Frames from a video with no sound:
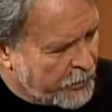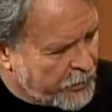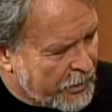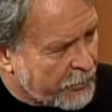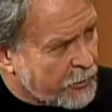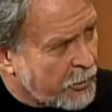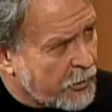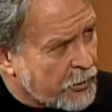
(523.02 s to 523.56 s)

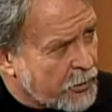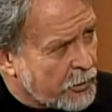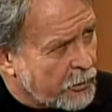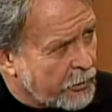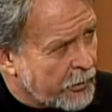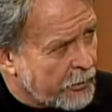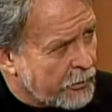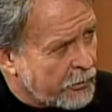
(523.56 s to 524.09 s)
steps on the stool
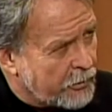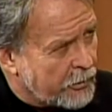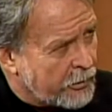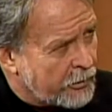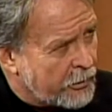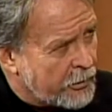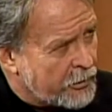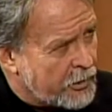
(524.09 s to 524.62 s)
then,
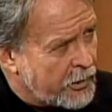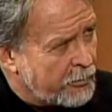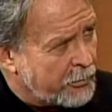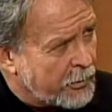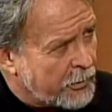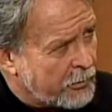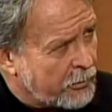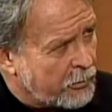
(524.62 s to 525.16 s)
the achievement